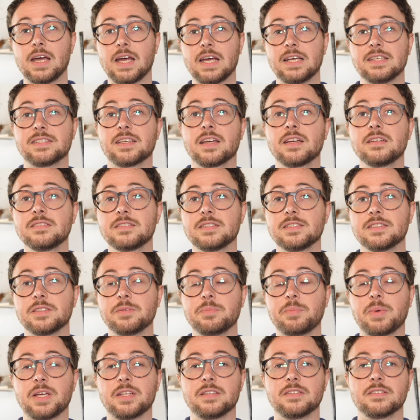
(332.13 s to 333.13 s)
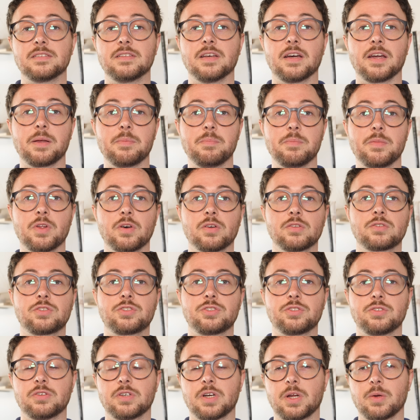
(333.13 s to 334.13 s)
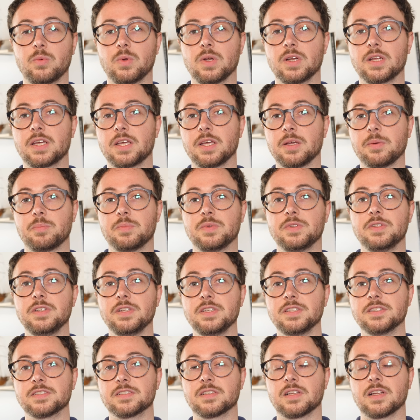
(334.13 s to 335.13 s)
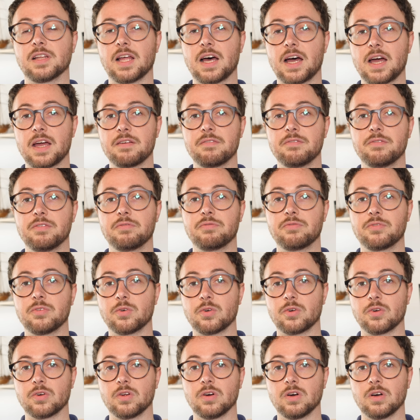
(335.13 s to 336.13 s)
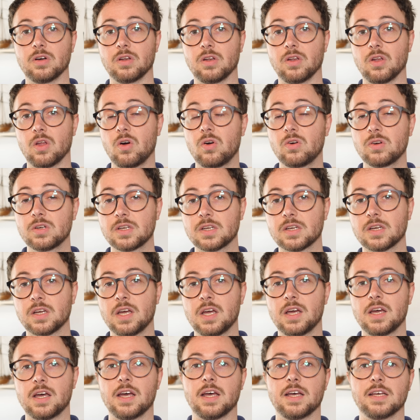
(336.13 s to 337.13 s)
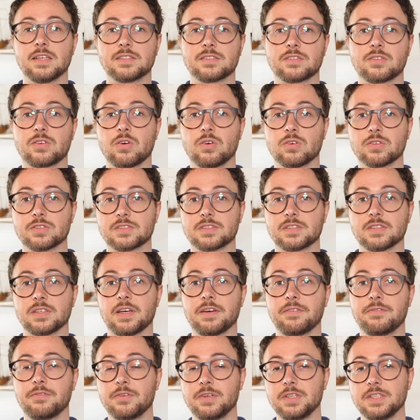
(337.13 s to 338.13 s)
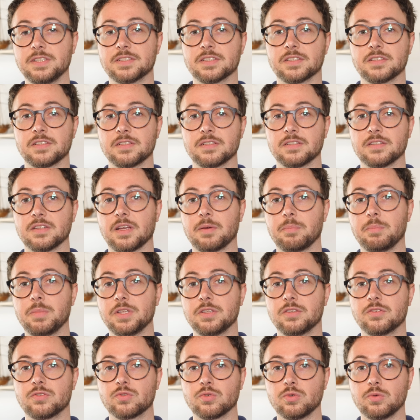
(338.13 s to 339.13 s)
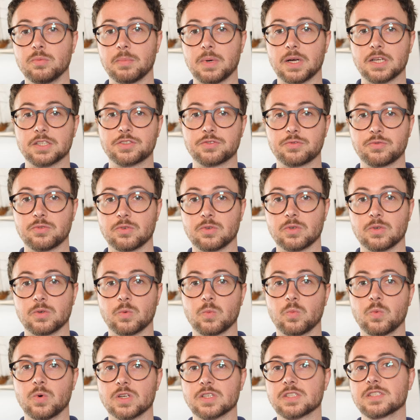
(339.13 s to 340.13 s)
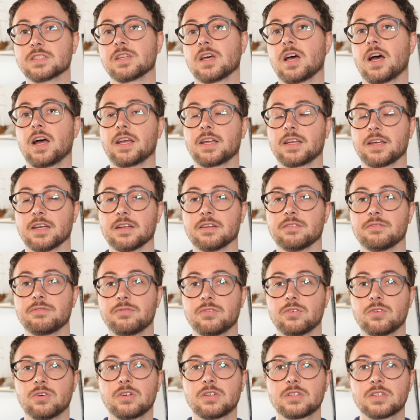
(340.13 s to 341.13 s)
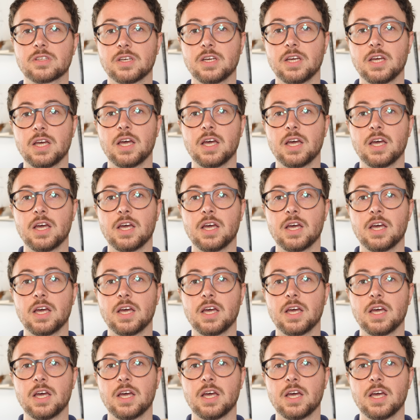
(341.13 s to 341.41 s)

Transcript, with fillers: As I anticipated, I'm not sure I will keep this live for uh, long has cost have risen a bit too much for what I can afford.